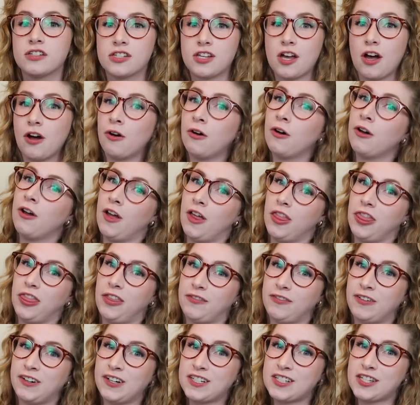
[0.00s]
So
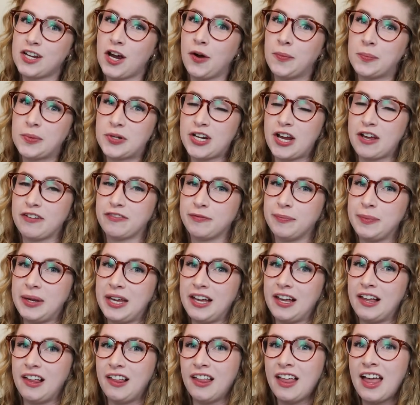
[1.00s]
the first home chef
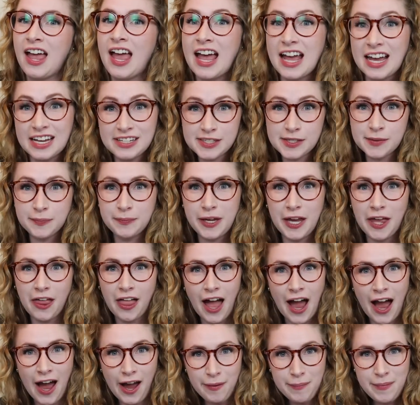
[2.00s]
meal is a meal
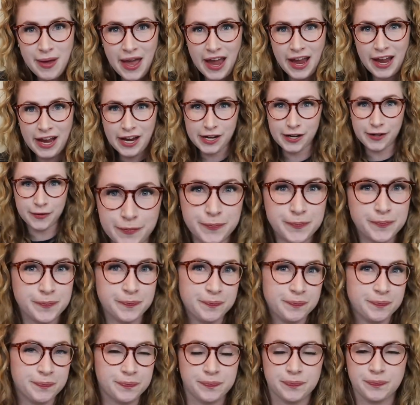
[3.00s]
I made
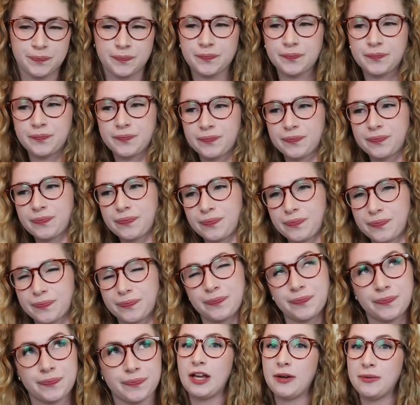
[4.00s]

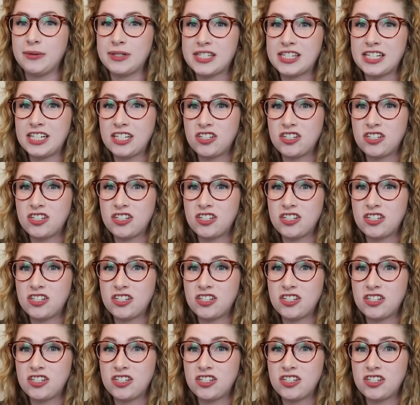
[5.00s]
it was